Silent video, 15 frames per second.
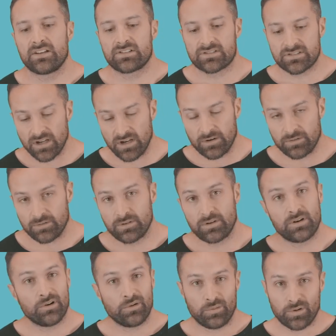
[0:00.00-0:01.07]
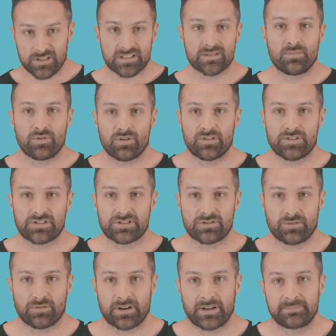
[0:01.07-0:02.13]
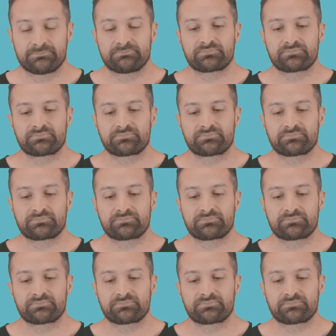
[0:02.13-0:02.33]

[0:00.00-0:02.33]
So, what's the moral of the story?